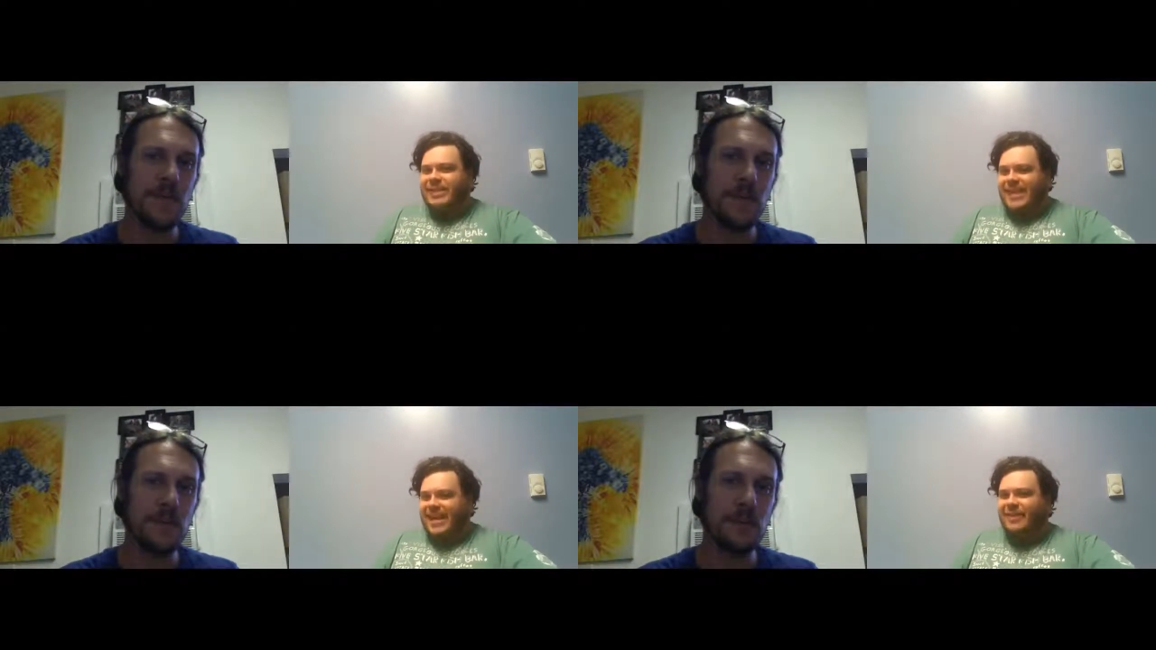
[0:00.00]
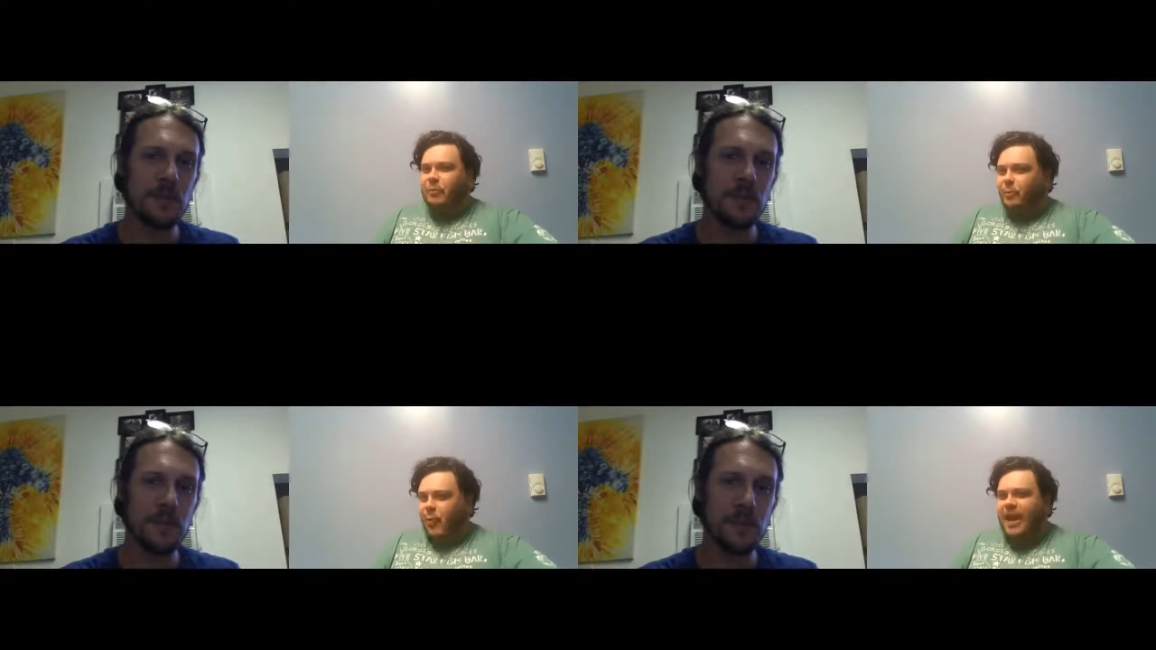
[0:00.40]
Speaker 1: get
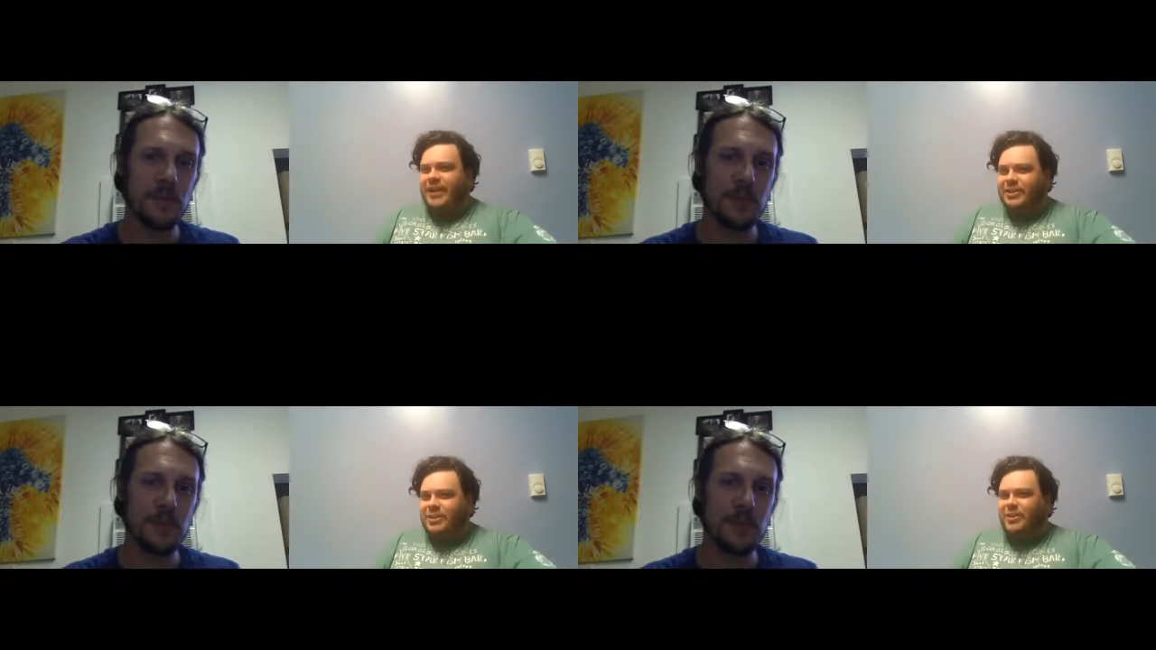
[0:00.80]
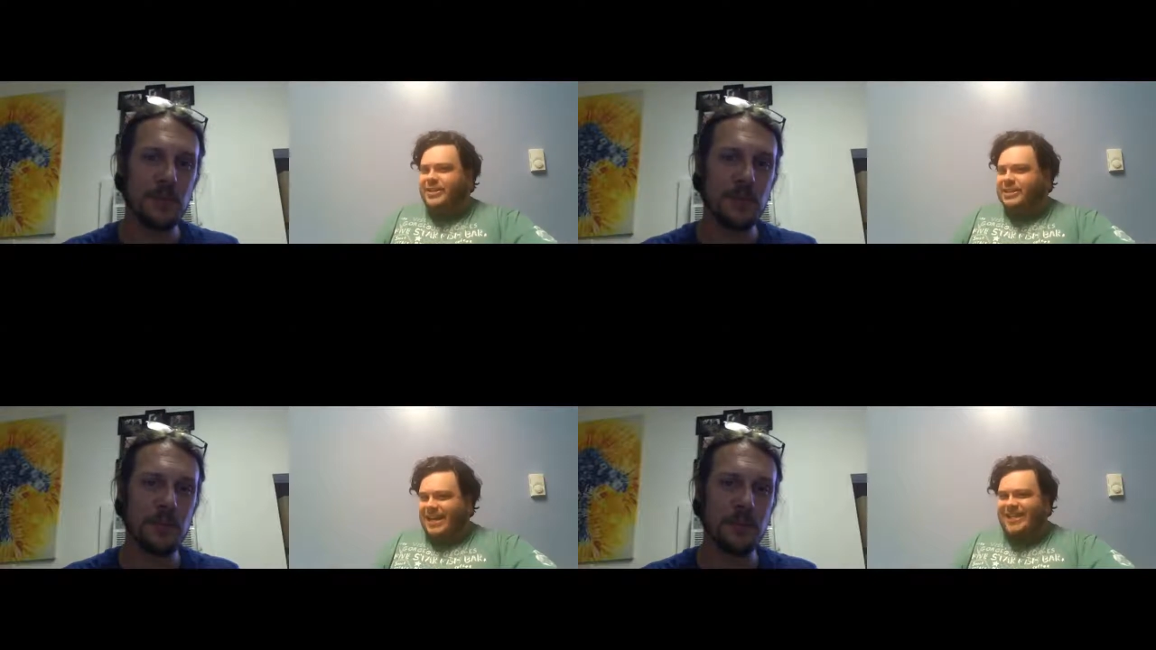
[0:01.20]
way too
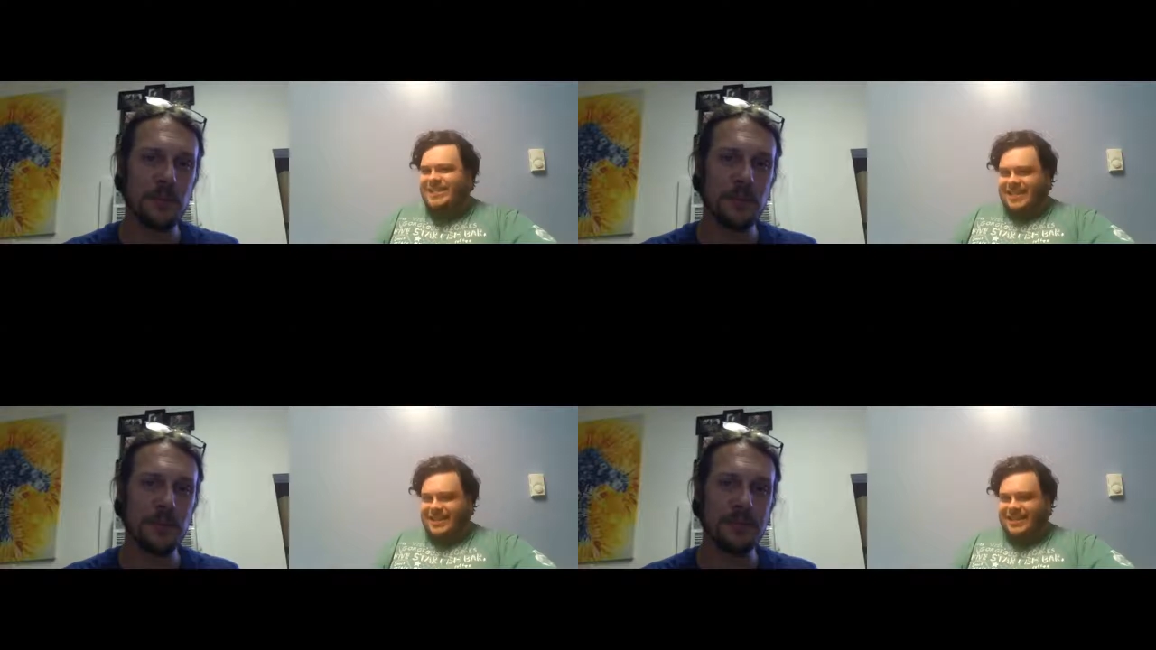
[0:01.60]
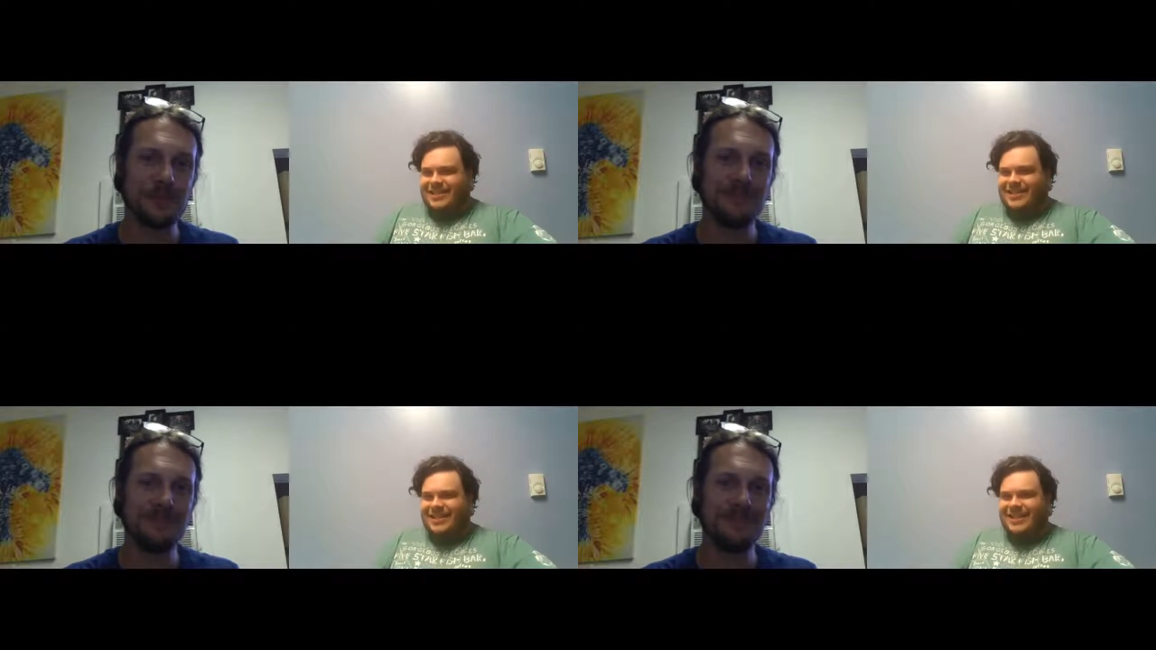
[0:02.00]
intense at
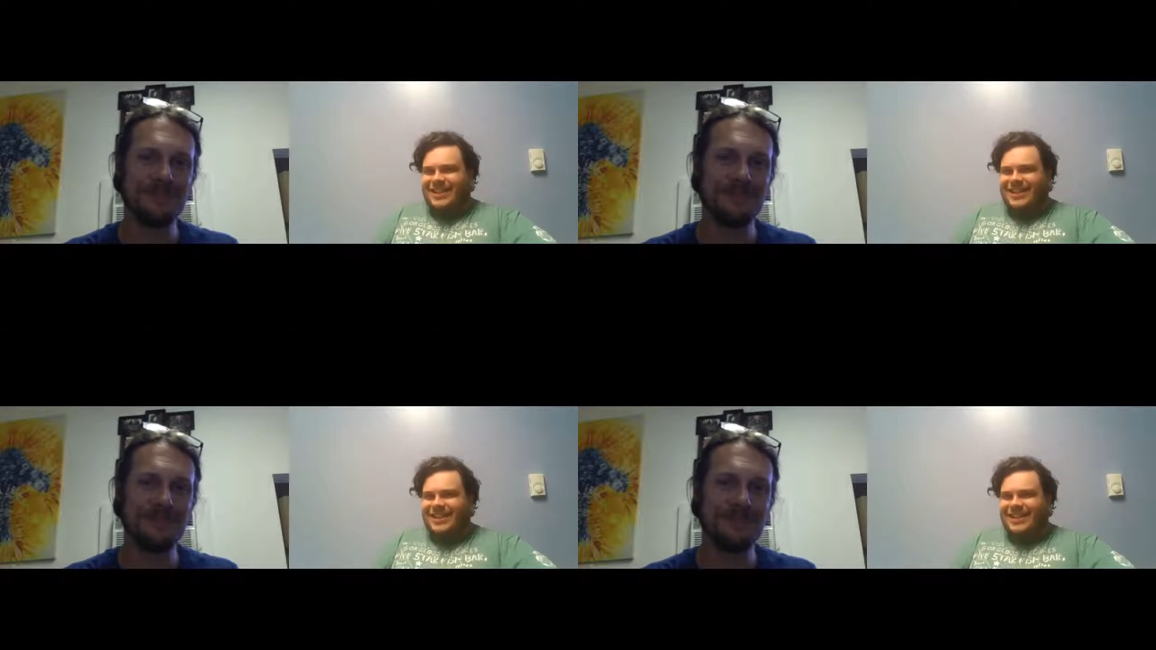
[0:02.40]
this.